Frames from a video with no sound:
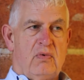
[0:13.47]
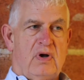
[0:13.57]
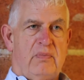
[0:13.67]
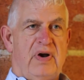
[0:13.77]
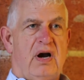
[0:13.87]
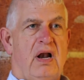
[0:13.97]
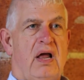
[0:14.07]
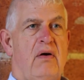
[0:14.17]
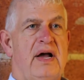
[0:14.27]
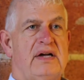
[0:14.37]
run
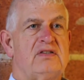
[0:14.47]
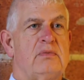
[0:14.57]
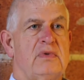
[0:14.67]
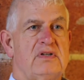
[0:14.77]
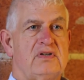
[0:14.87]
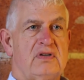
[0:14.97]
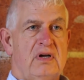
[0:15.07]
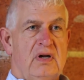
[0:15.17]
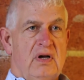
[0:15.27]
parallel estimates.